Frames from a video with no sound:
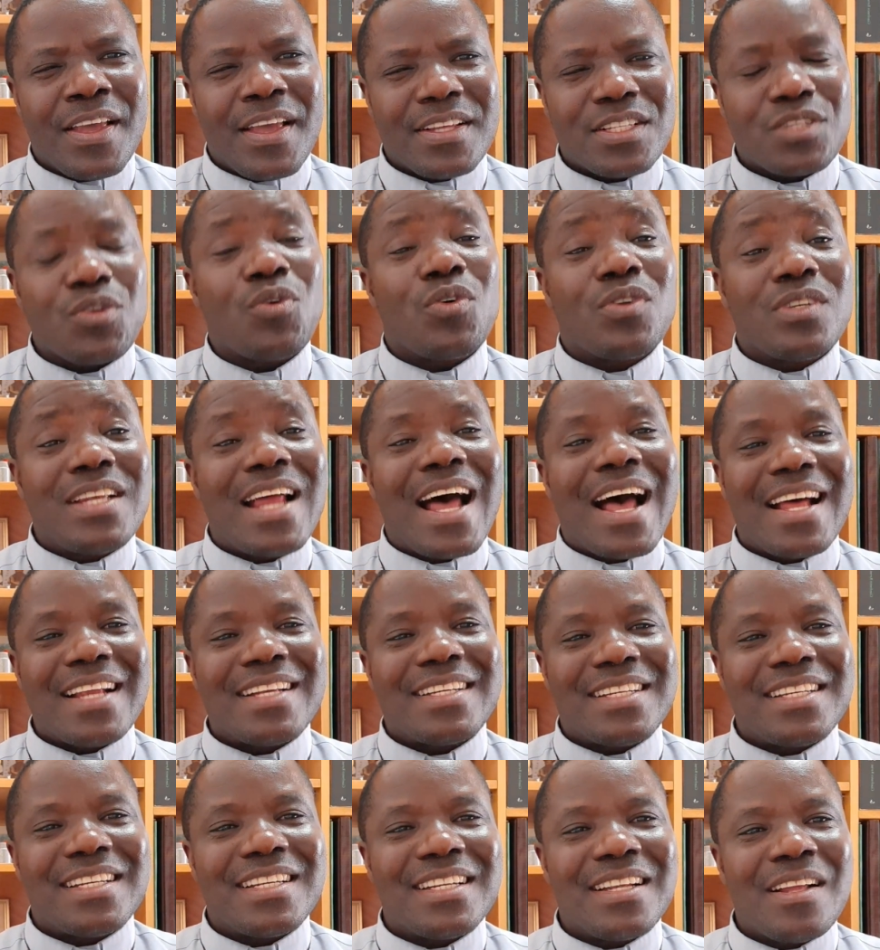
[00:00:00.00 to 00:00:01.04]
so
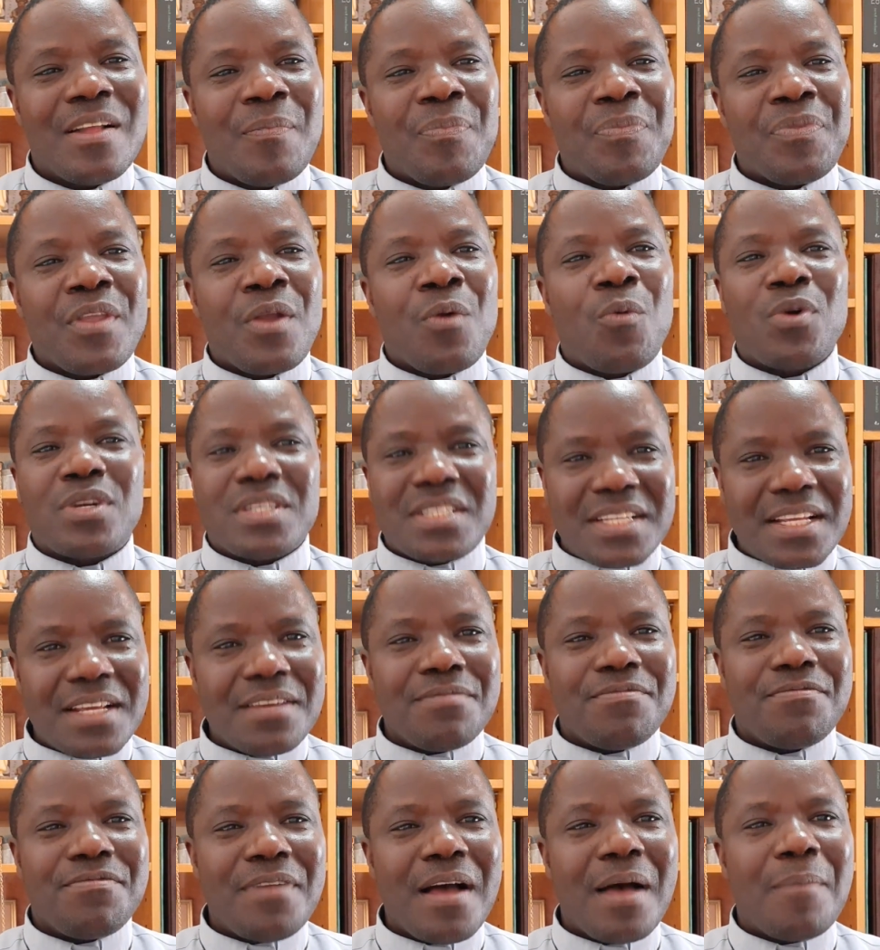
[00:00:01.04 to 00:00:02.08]
that
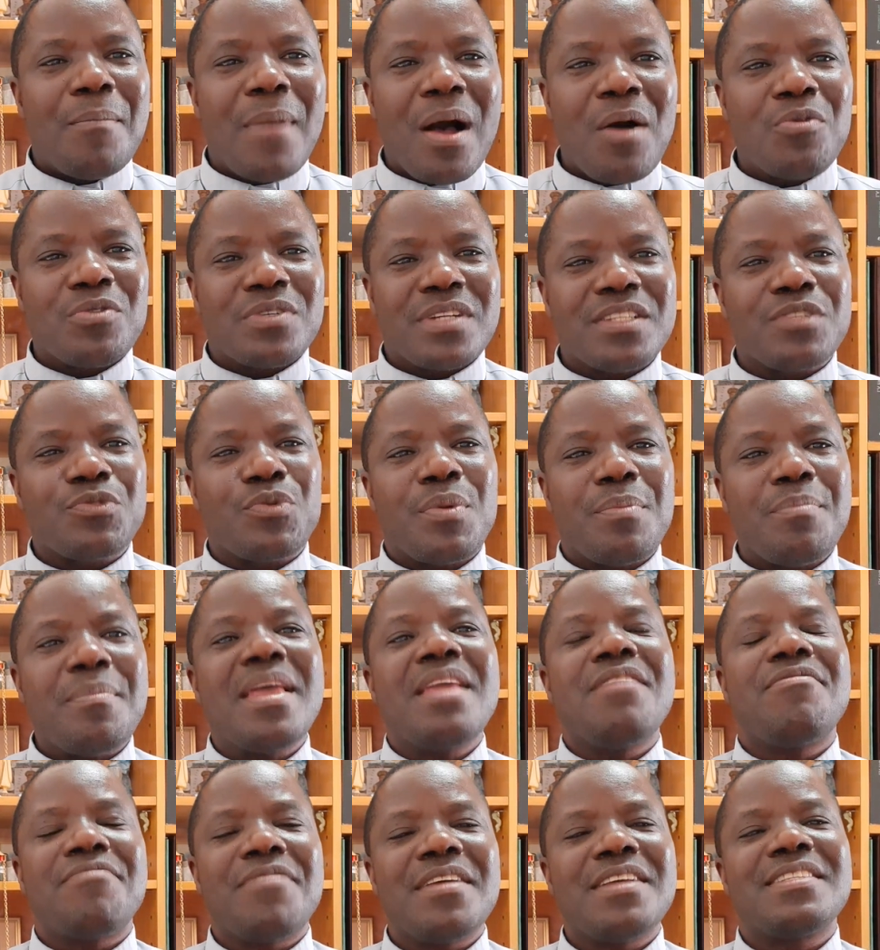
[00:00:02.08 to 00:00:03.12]
Whatever mountains we
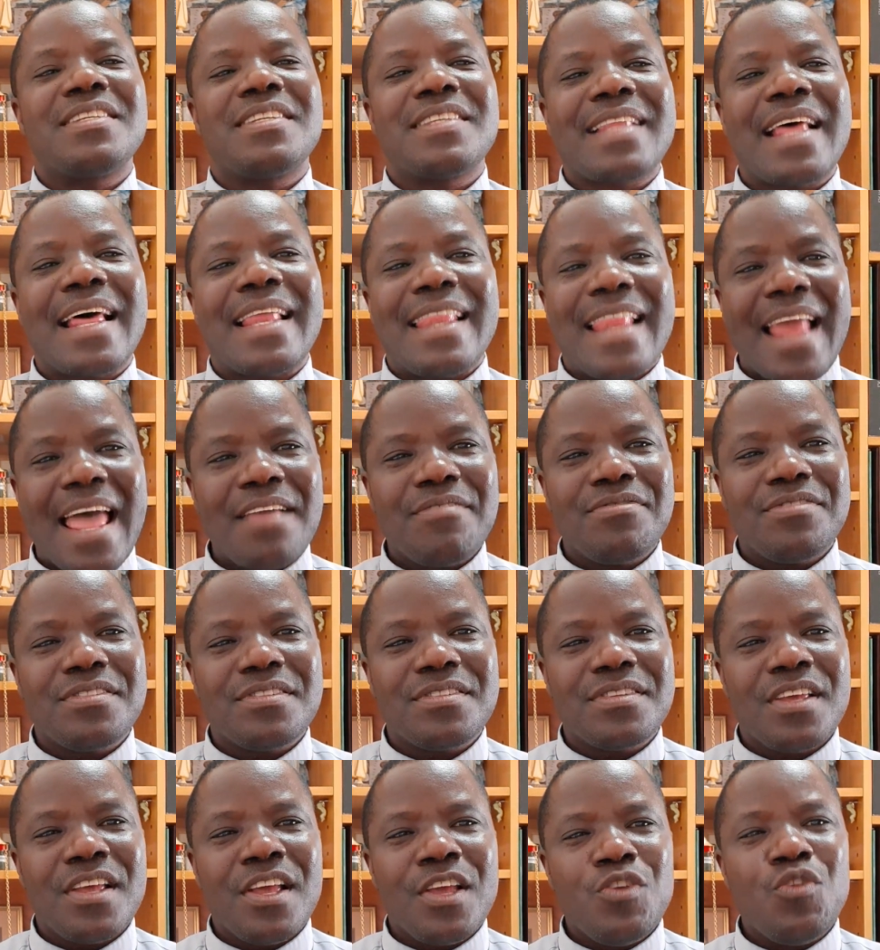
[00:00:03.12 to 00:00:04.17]
may face in our
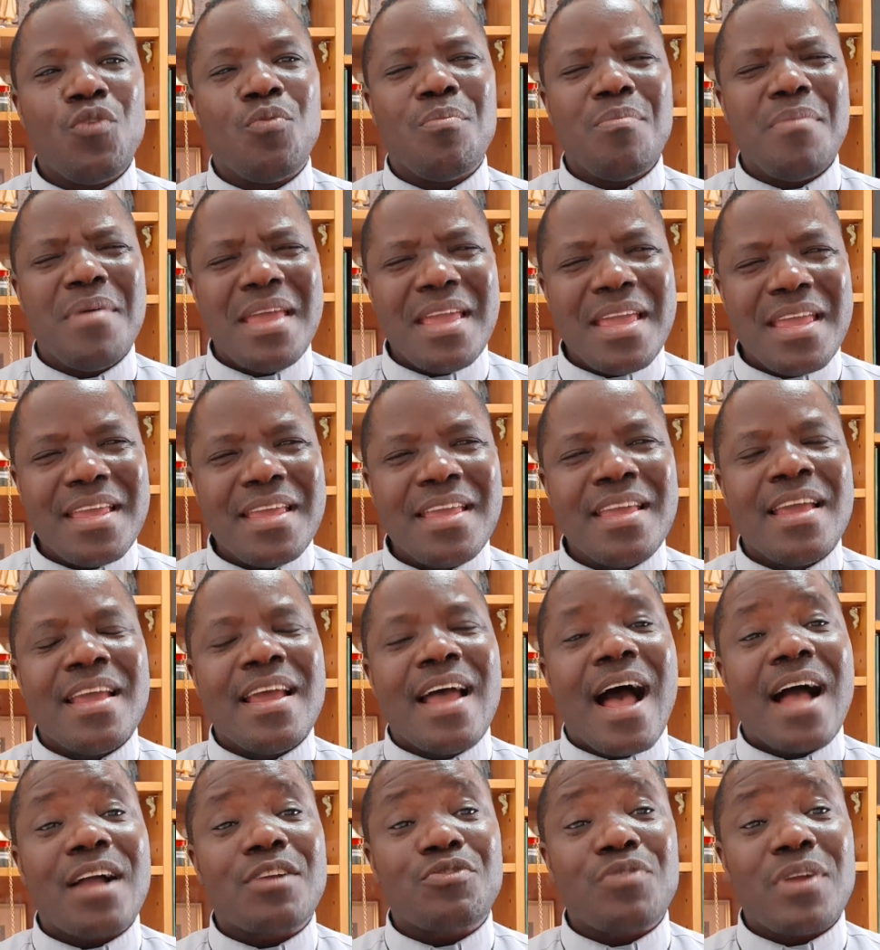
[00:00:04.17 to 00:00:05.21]
lives, you may
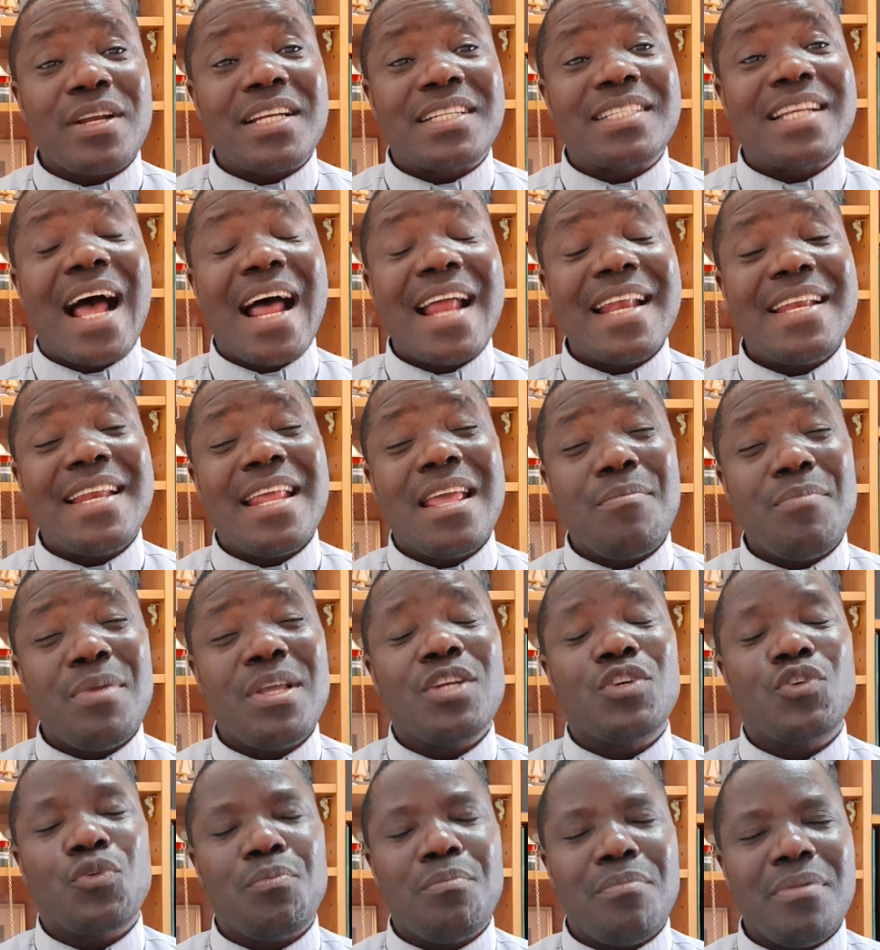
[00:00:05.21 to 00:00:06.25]
actually turn them
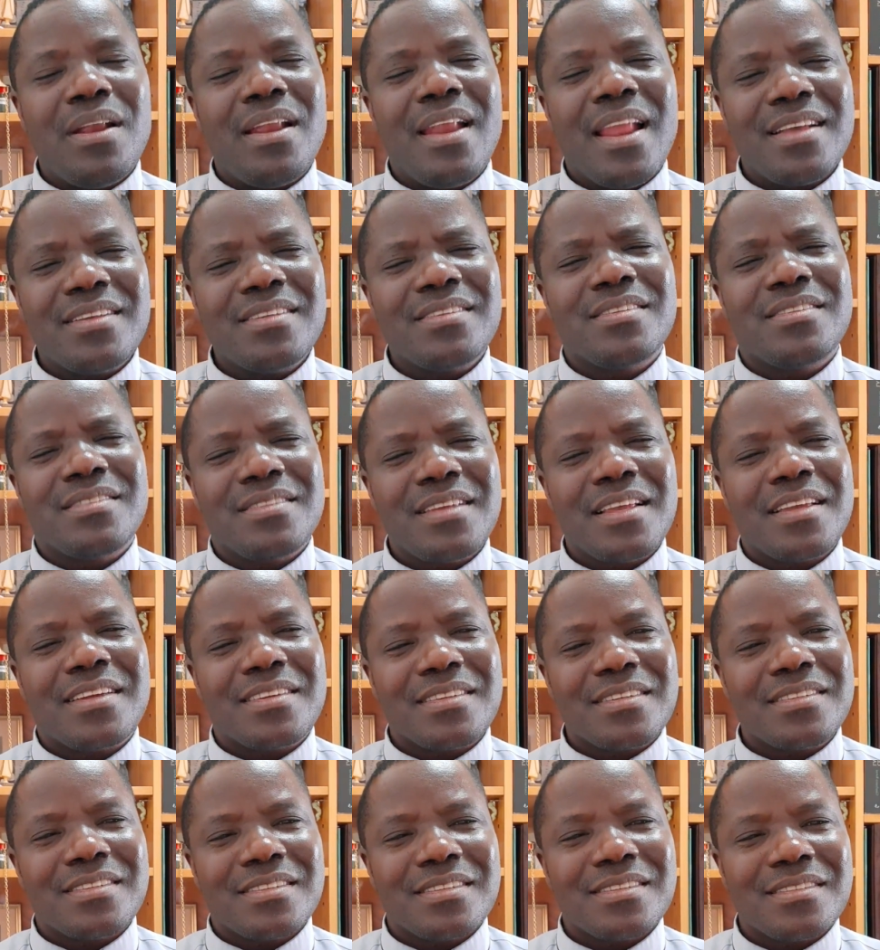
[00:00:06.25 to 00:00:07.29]
into
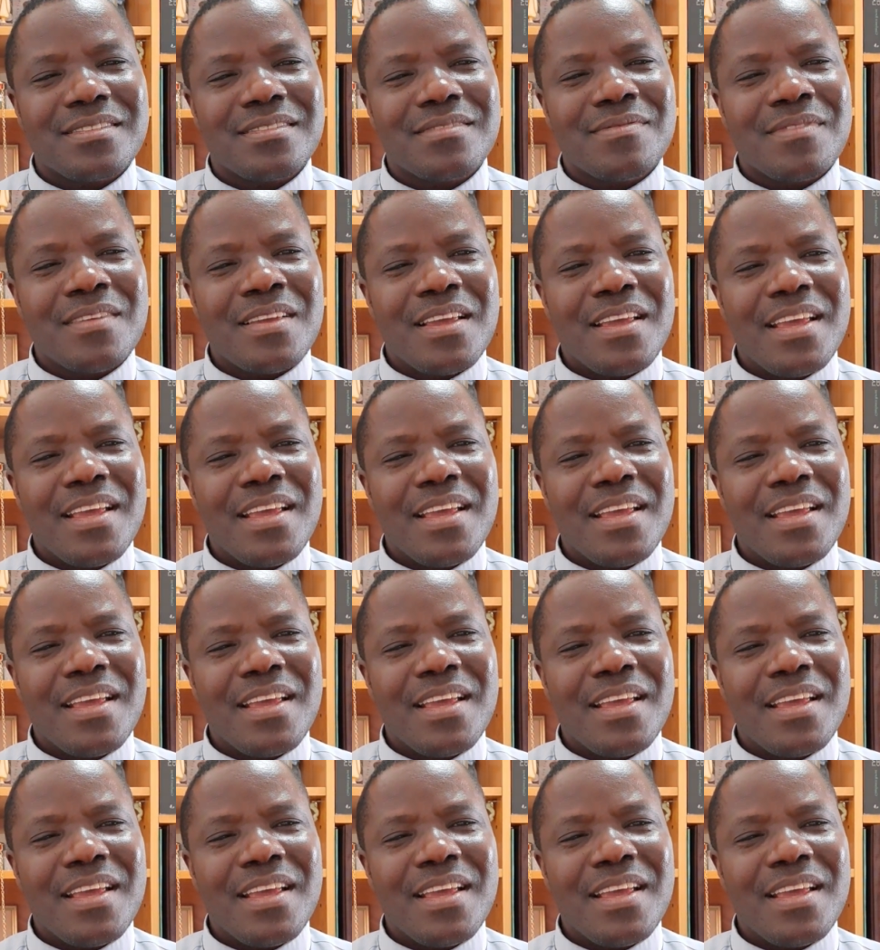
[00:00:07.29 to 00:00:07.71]
blessings.